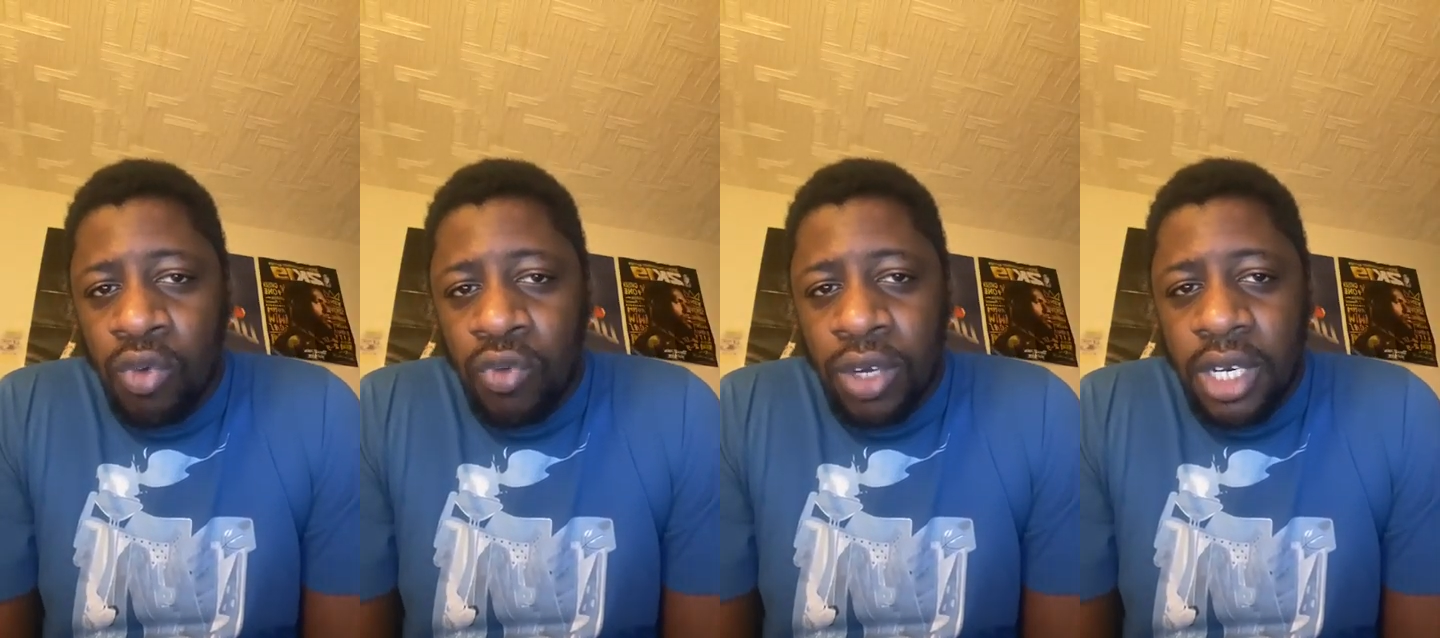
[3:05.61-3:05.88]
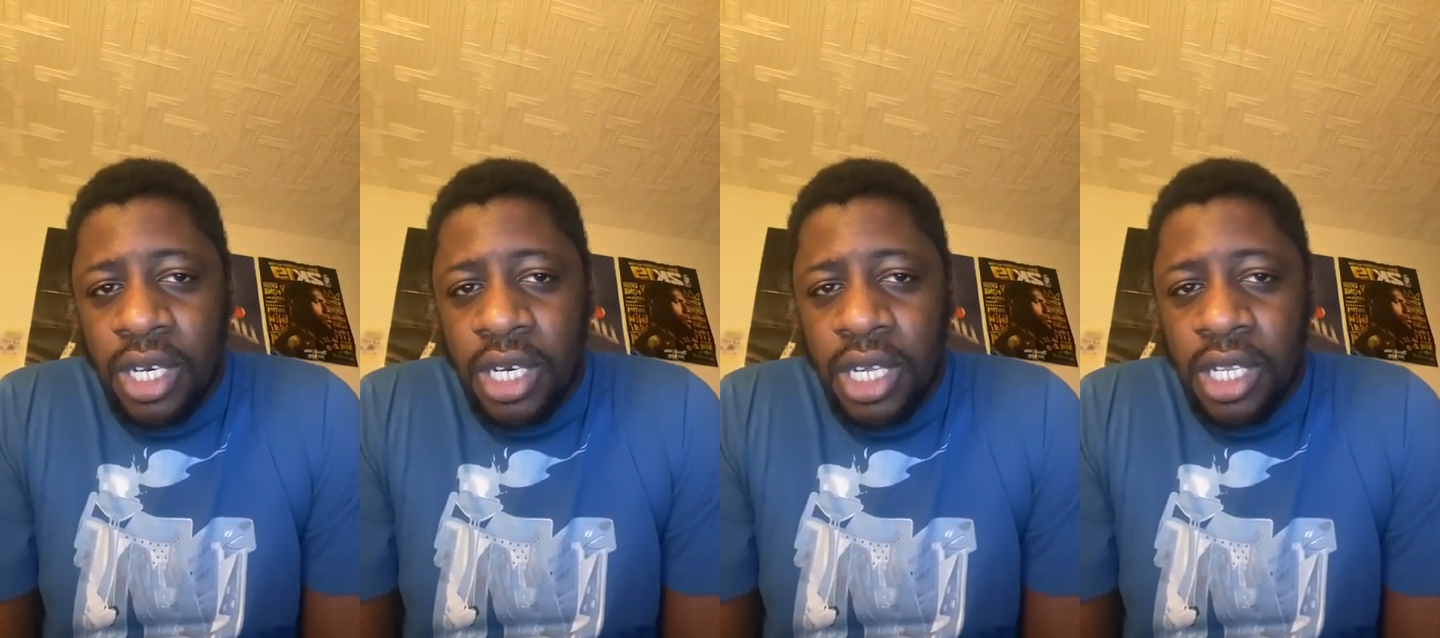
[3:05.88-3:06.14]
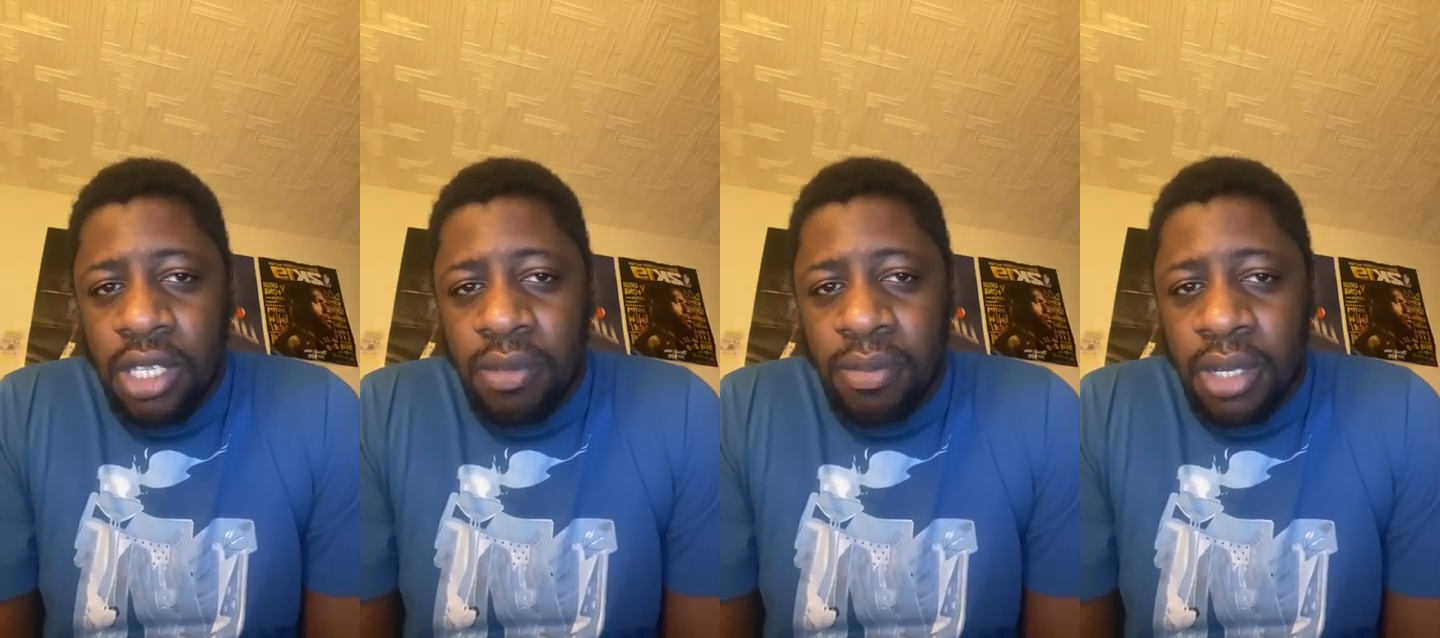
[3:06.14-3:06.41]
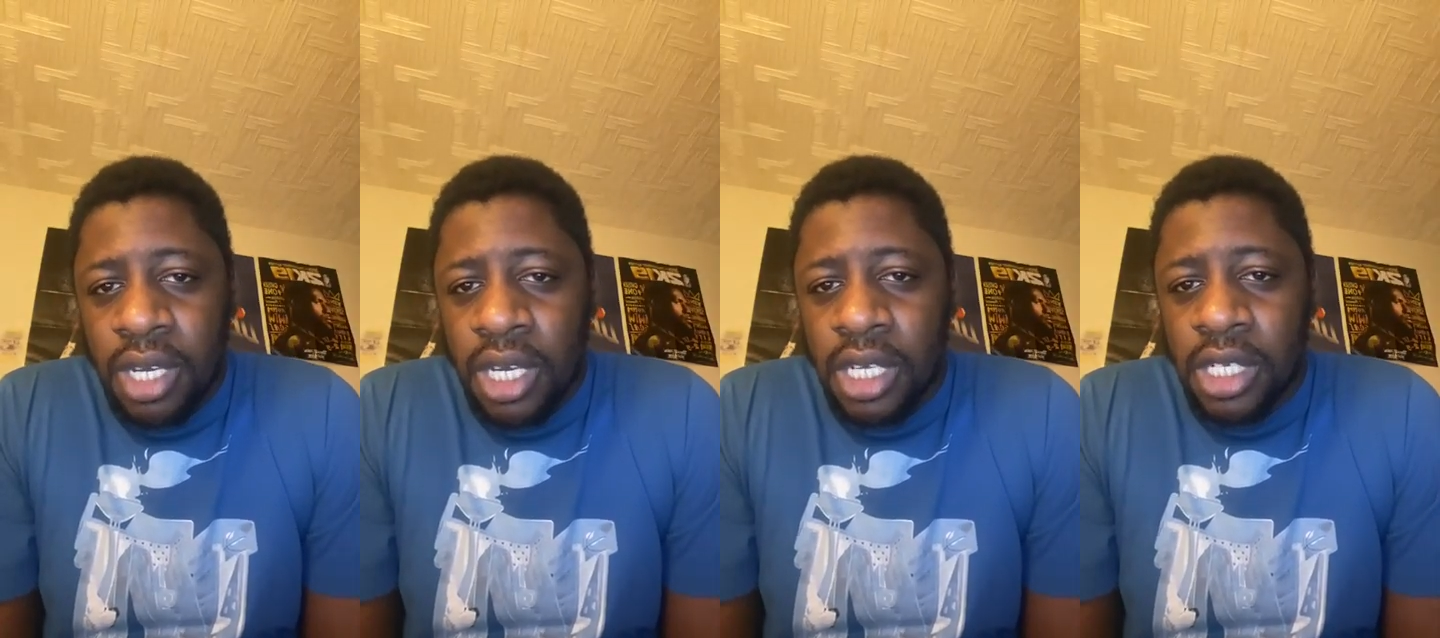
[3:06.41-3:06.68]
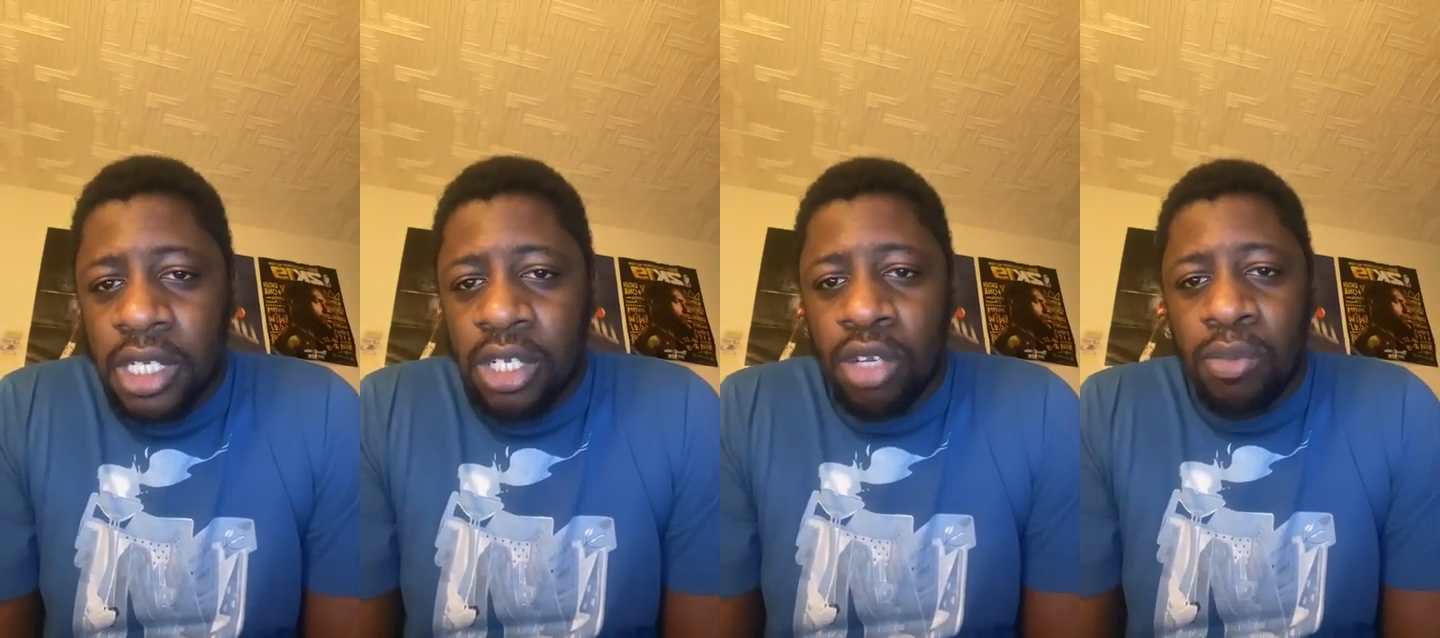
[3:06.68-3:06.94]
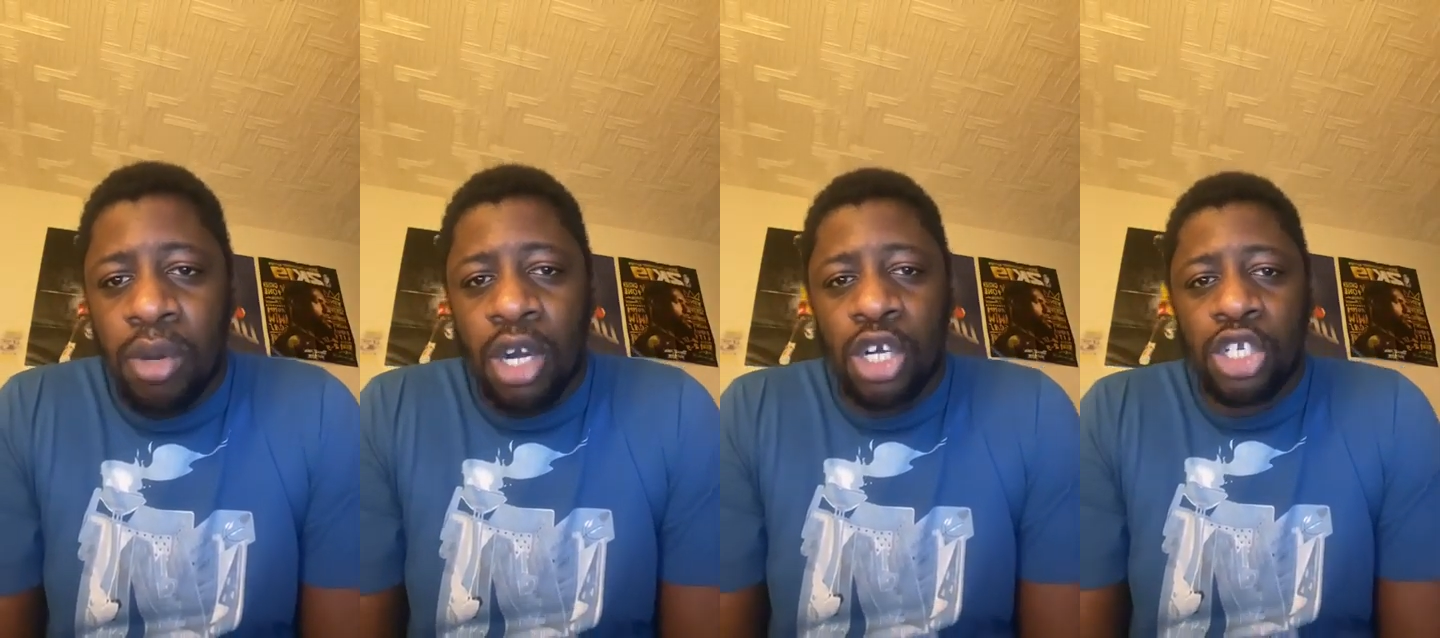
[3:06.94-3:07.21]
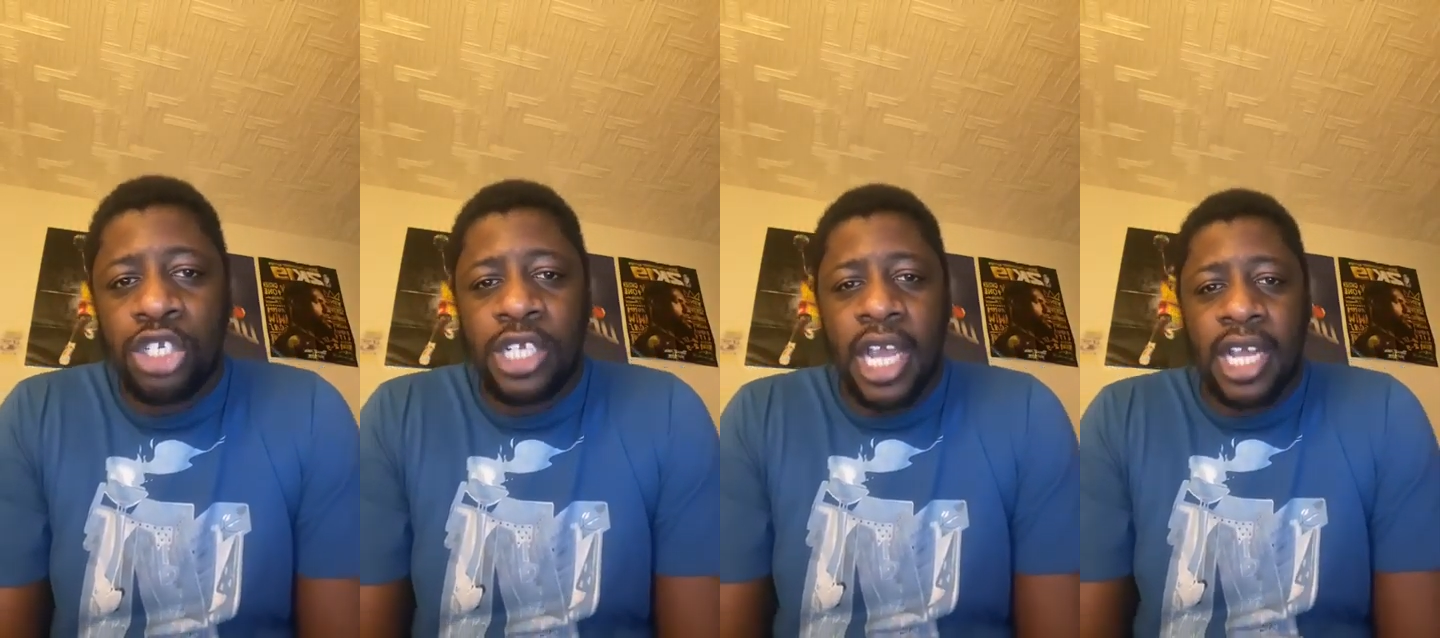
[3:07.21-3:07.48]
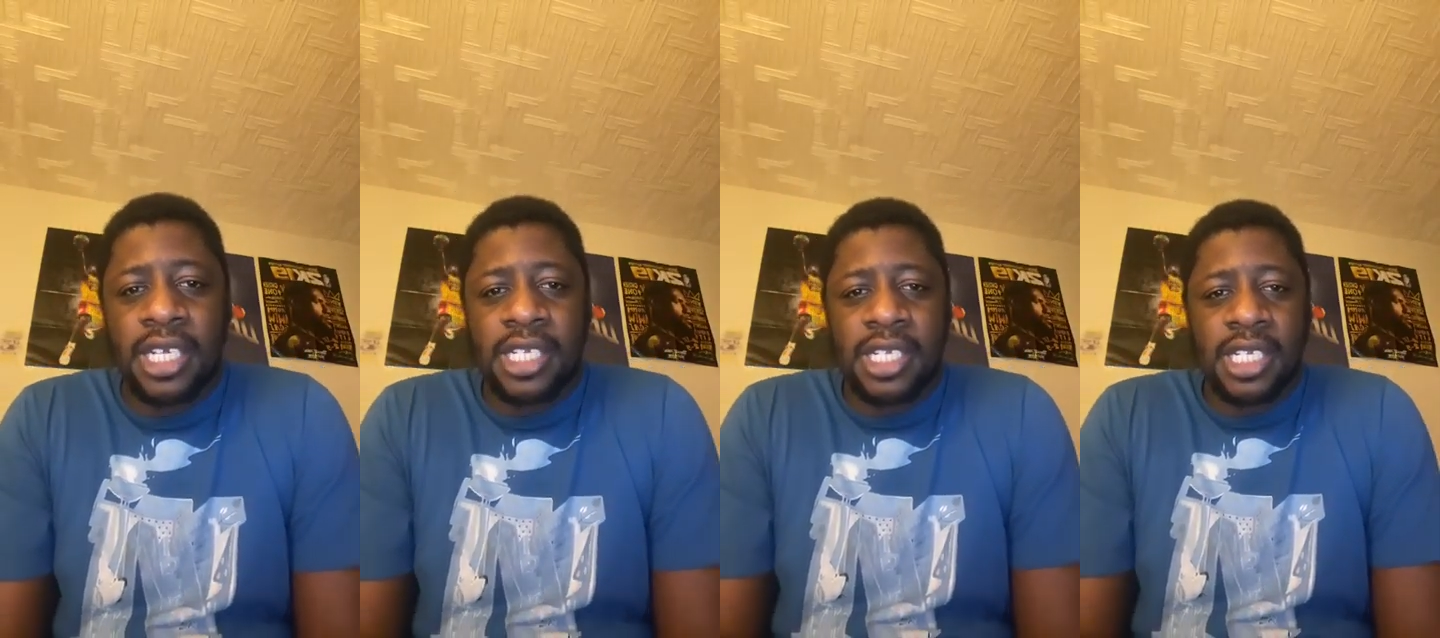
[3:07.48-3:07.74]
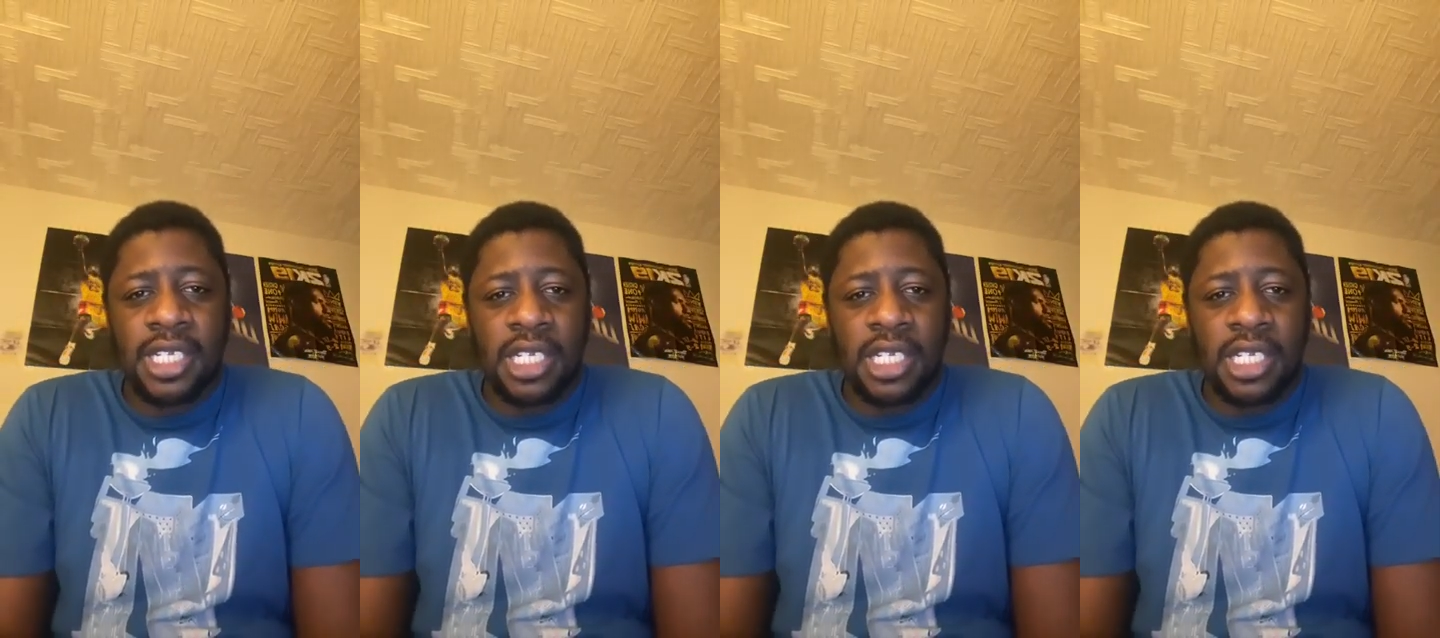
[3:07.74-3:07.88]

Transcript: winning it, because Lamar Jackson